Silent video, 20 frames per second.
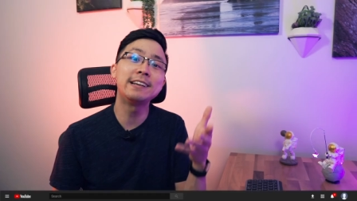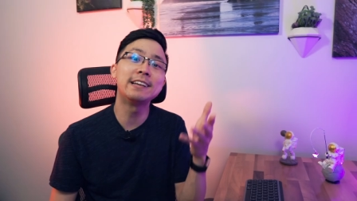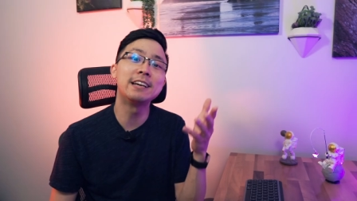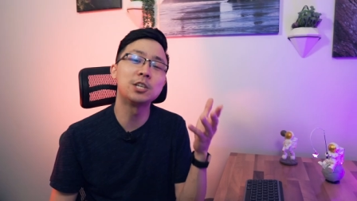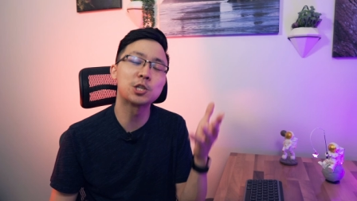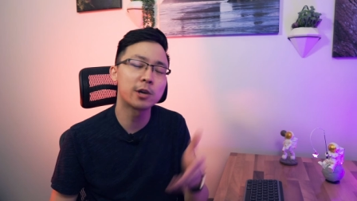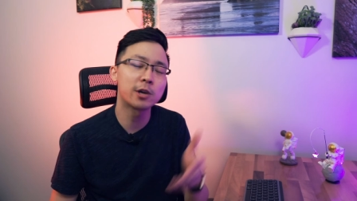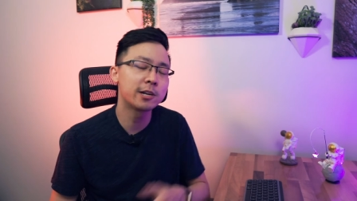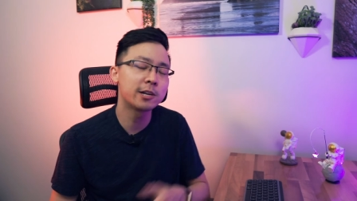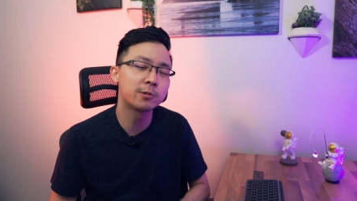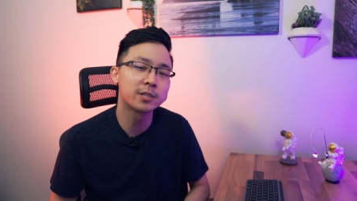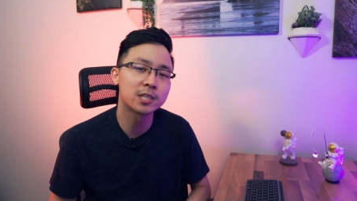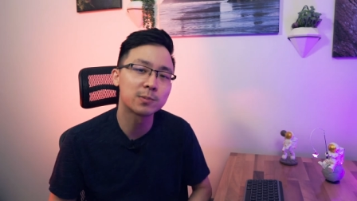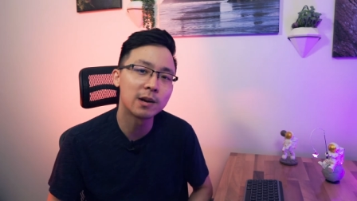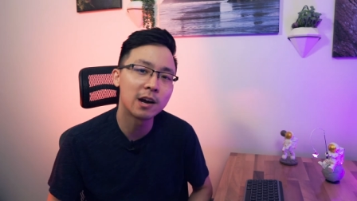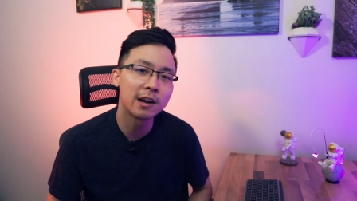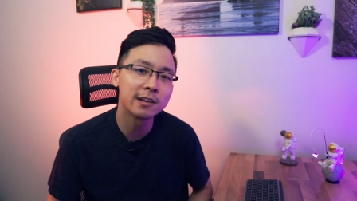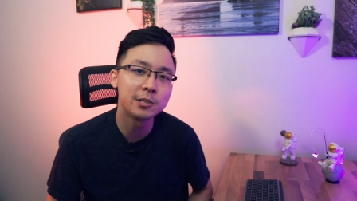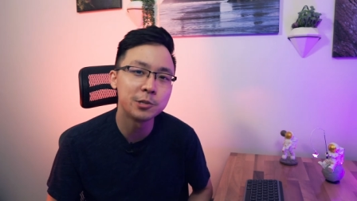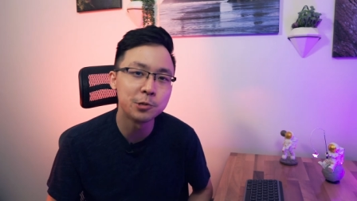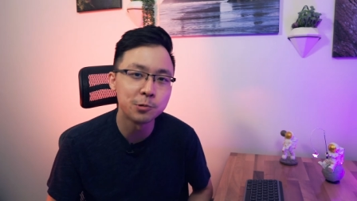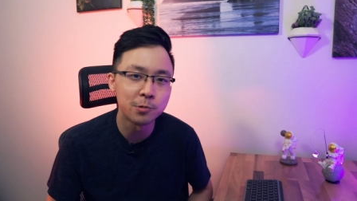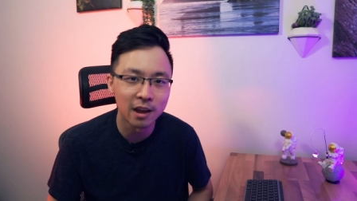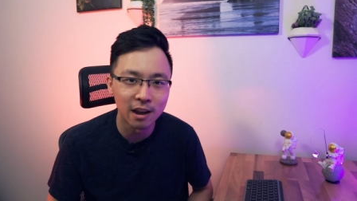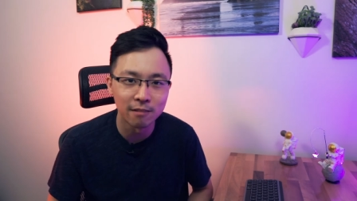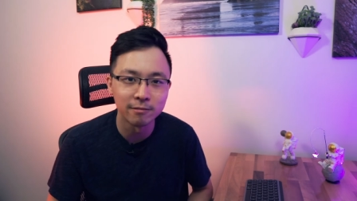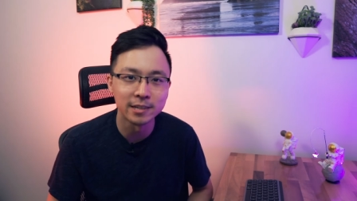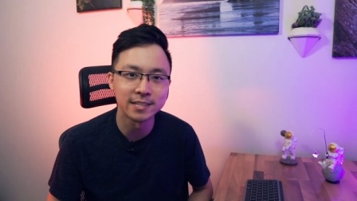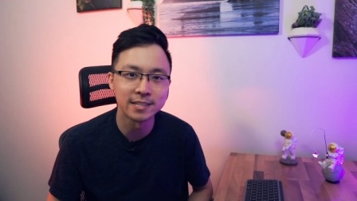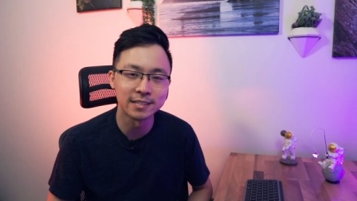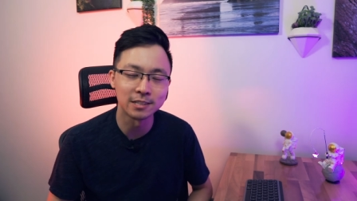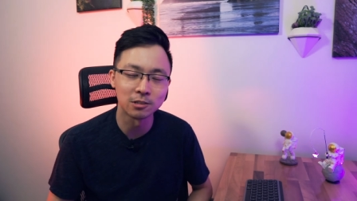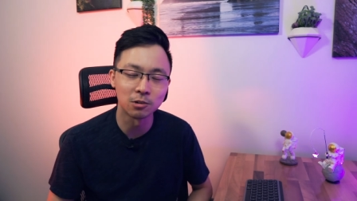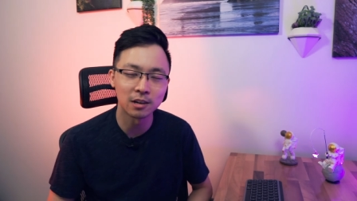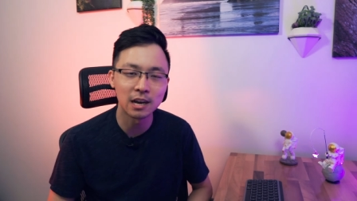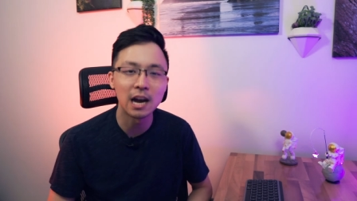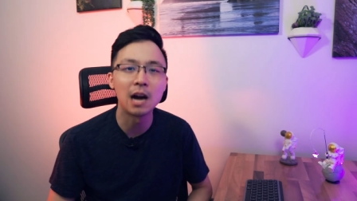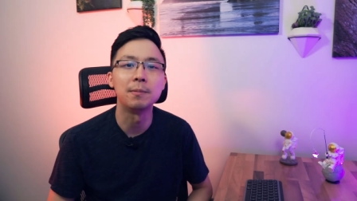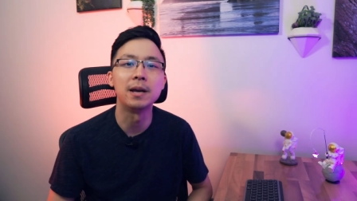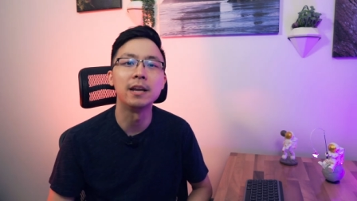and try to respond to every single
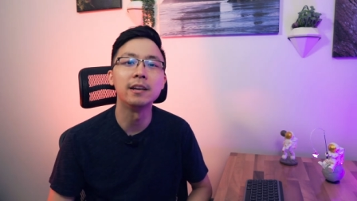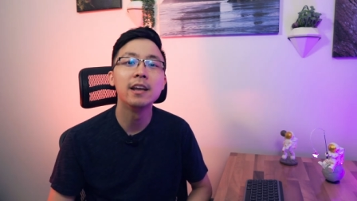comment.